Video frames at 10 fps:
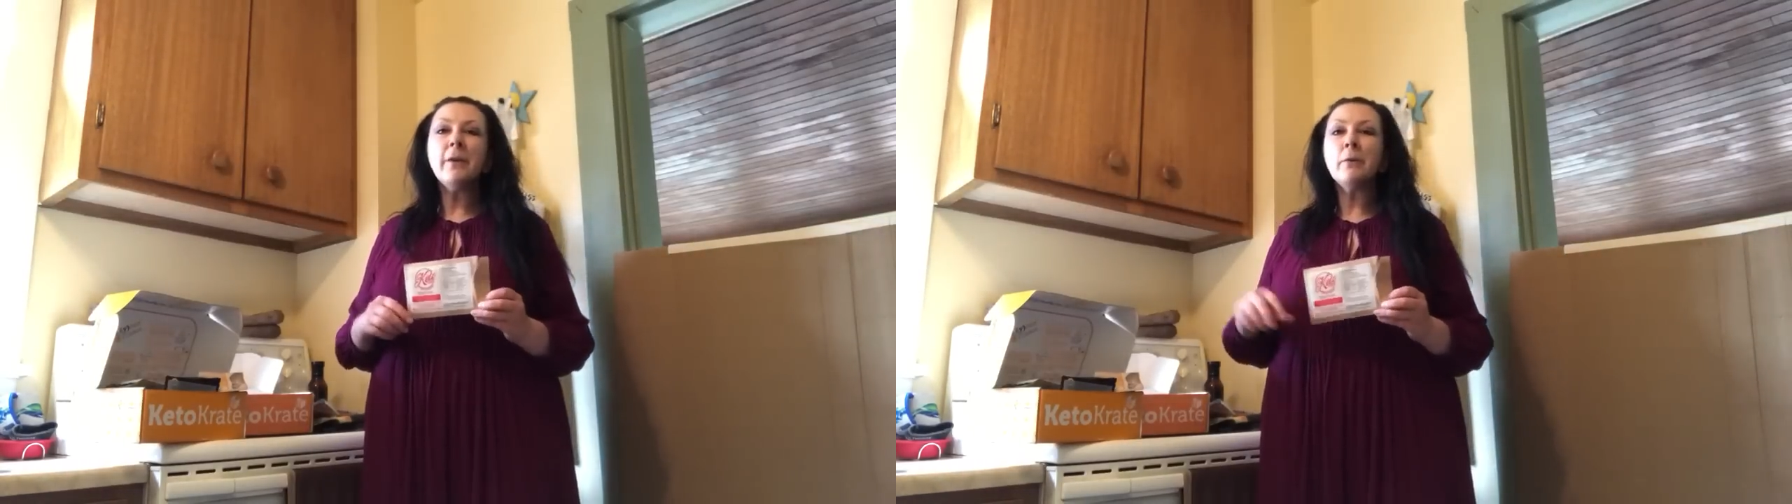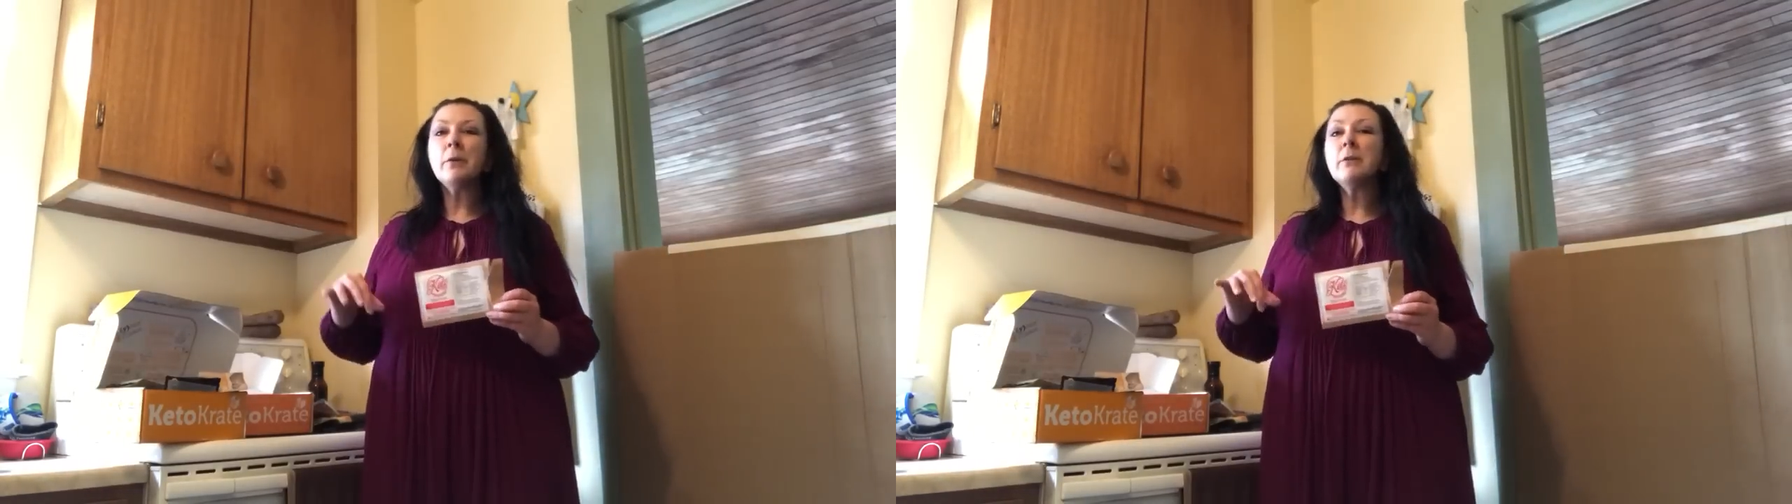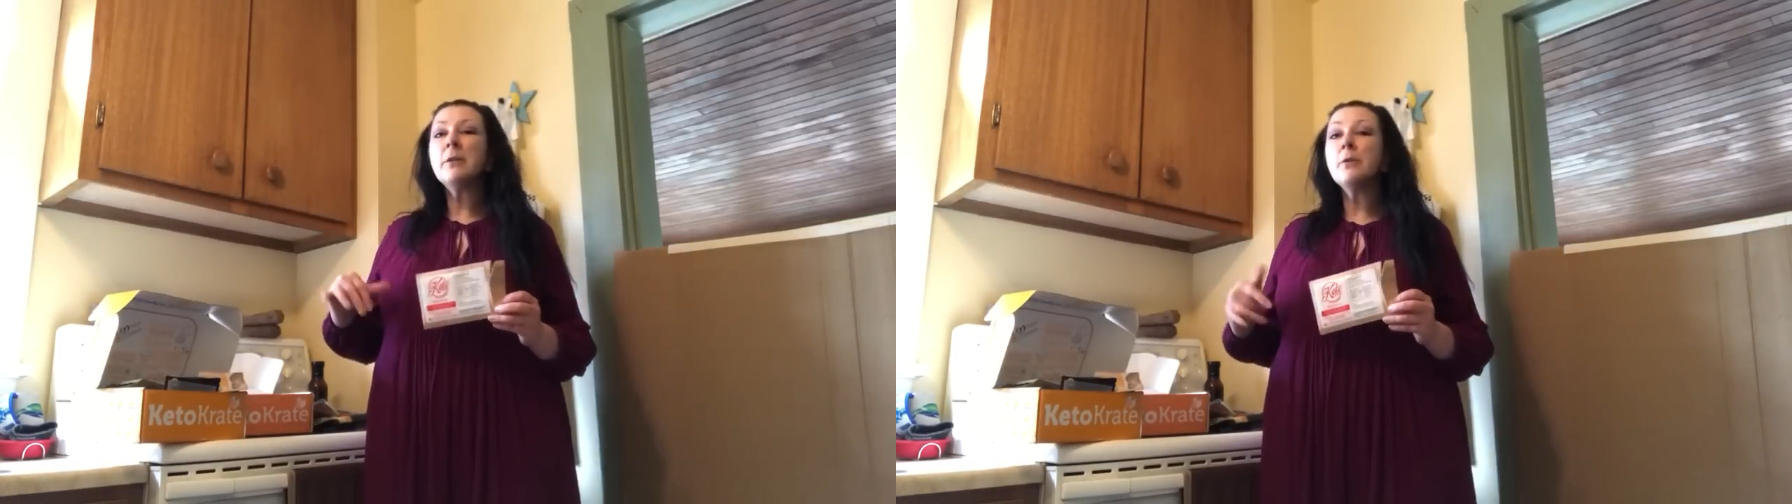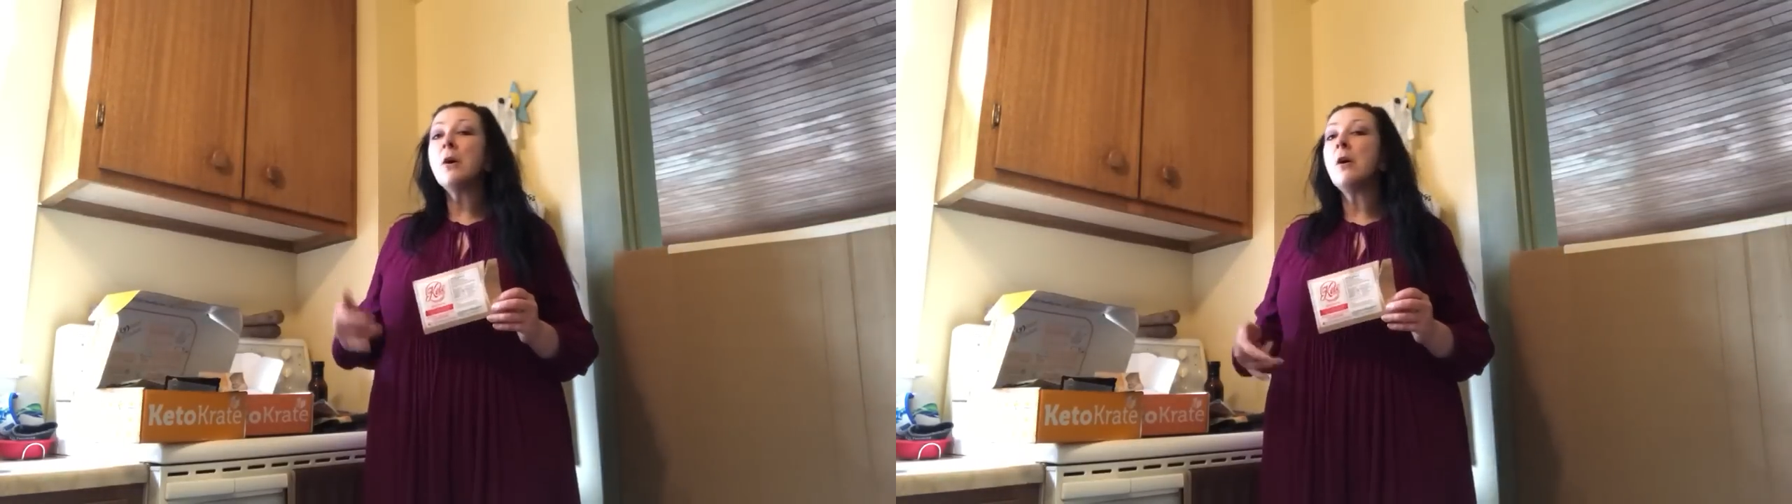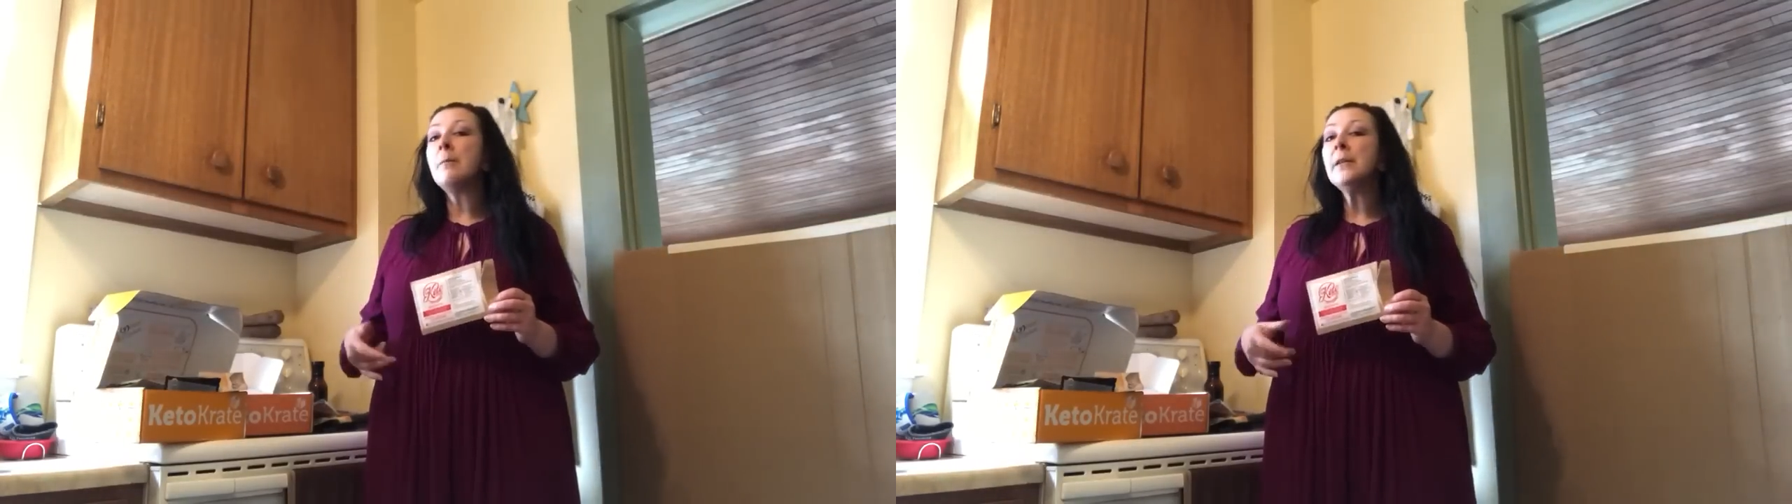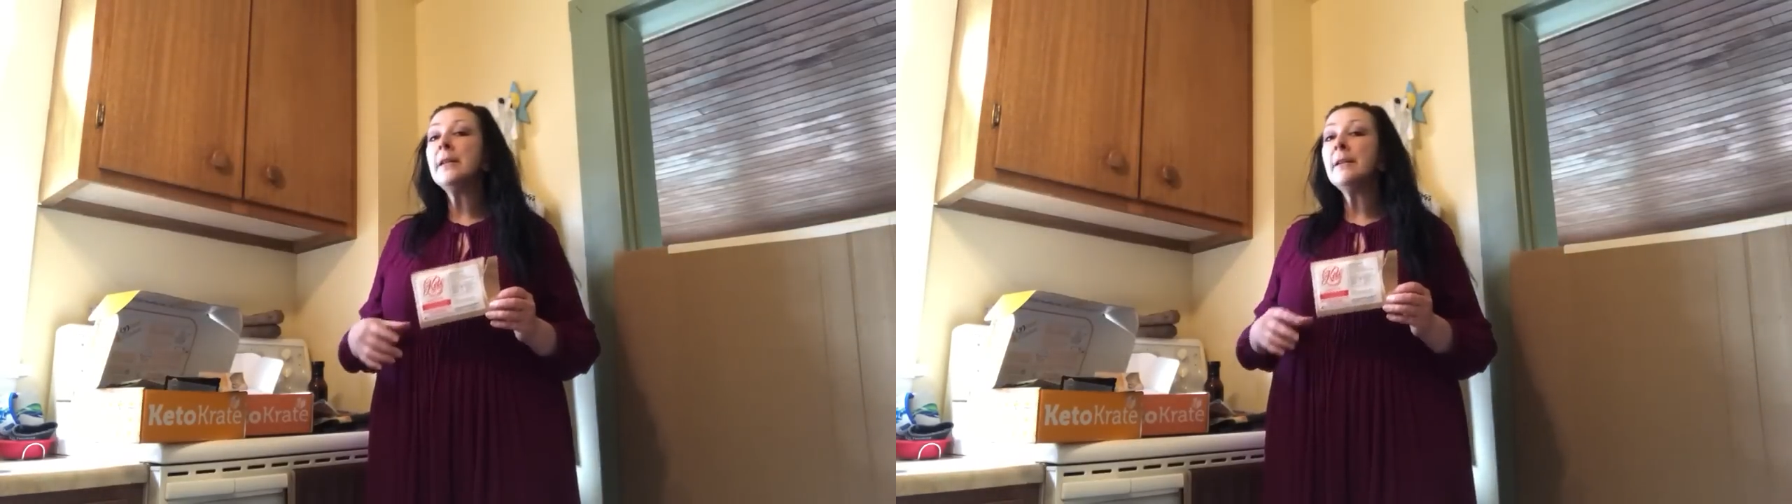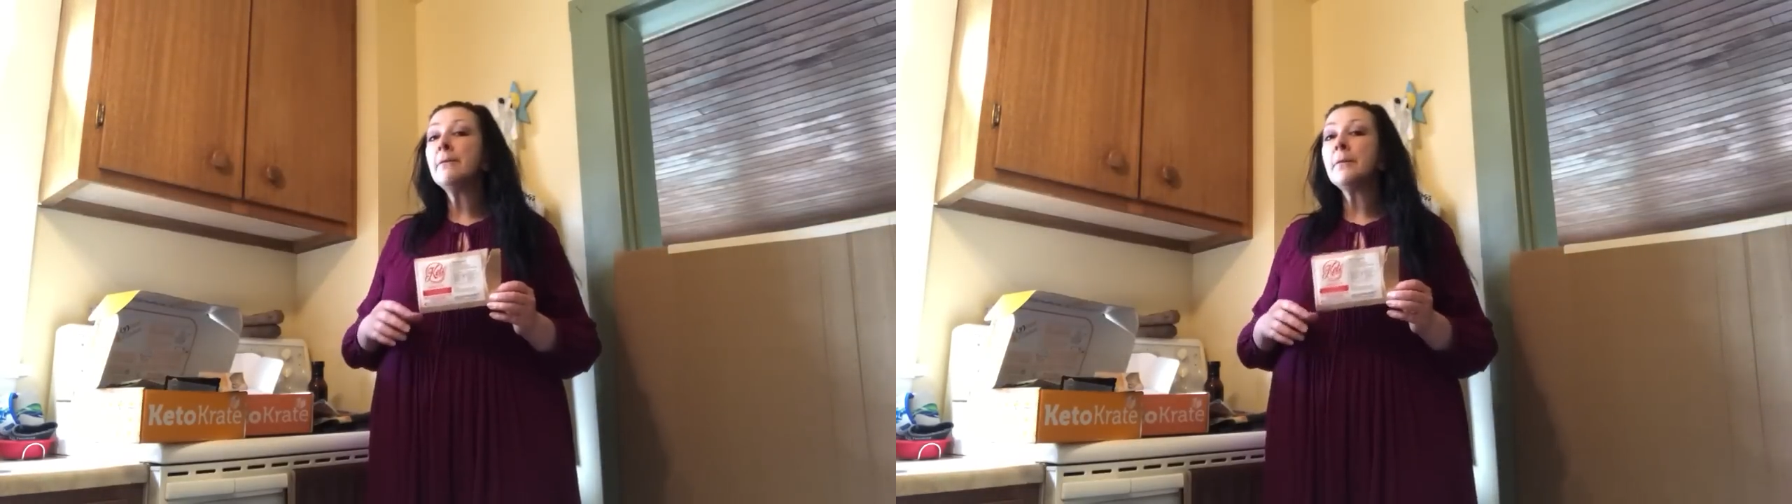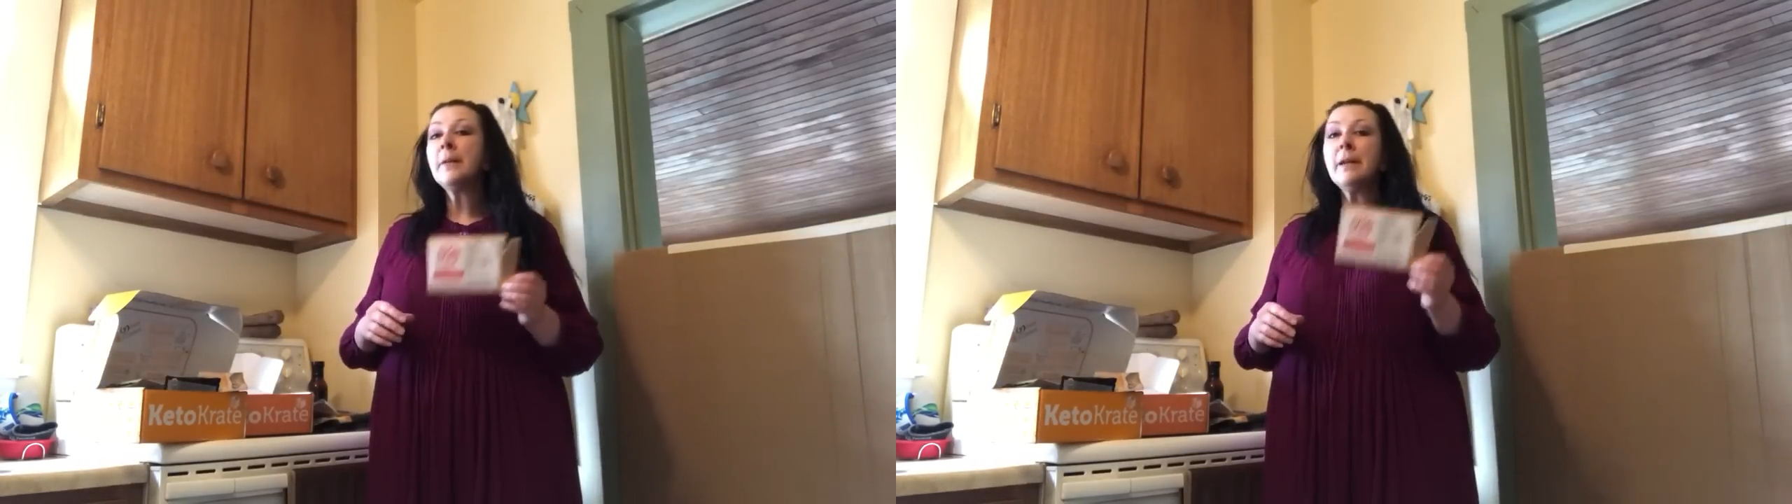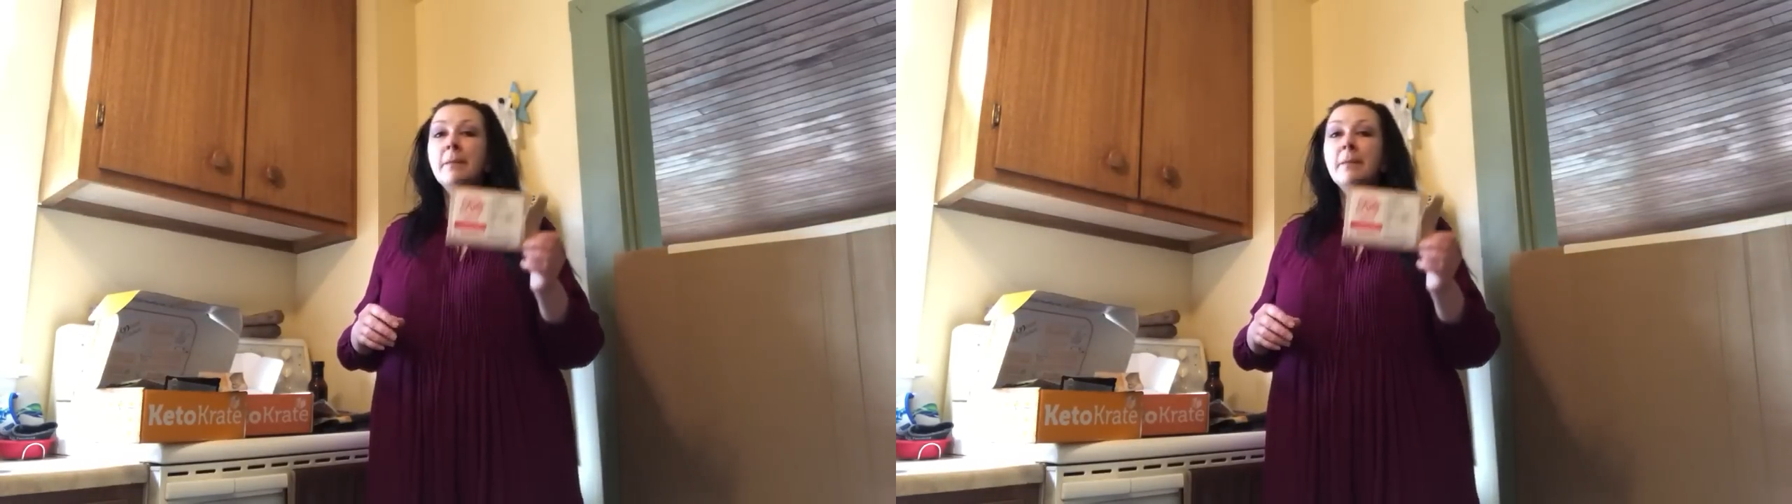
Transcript: They were a little too almondy for me,